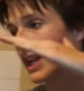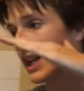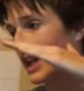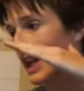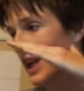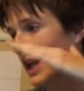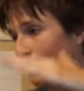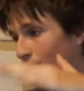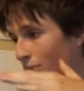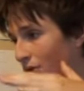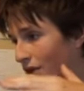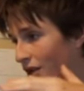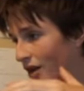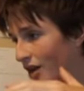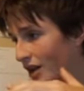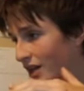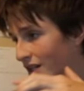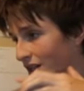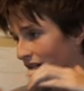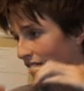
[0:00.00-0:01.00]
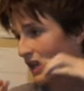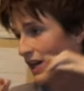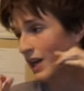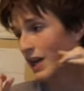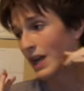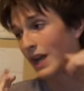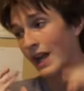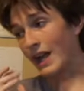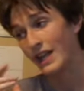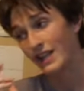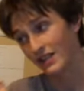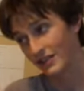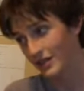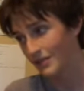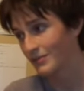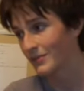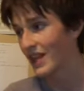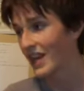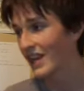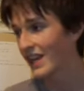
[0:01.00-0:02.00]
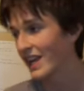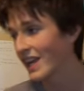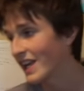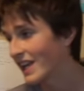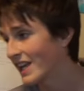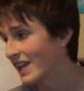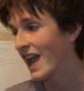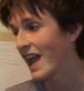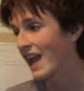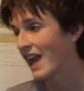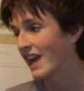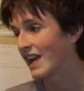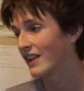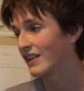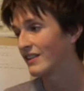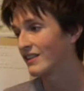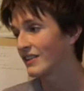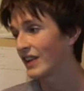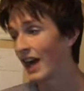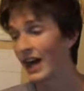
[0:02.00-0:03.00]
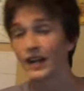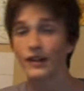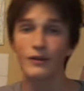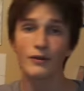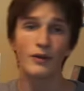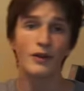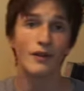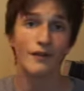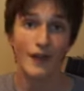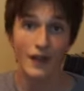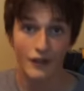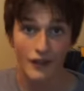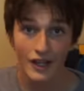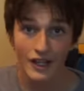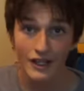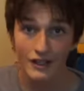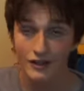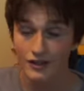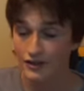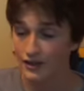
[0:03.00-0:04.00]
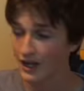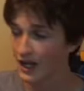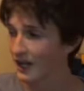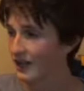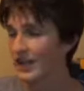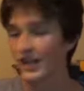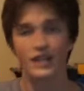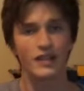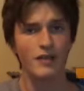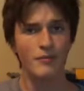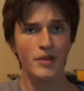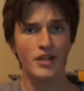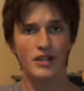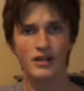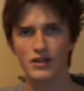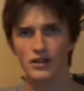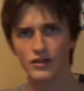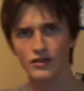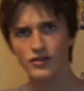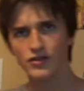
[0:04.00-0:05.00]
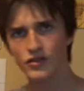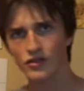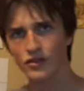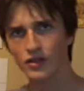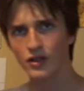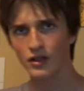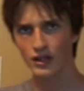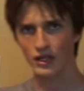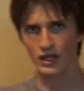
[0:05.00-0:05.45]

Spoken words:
a block, except that A. And I don't know if I like it or not. Let me get a closer look.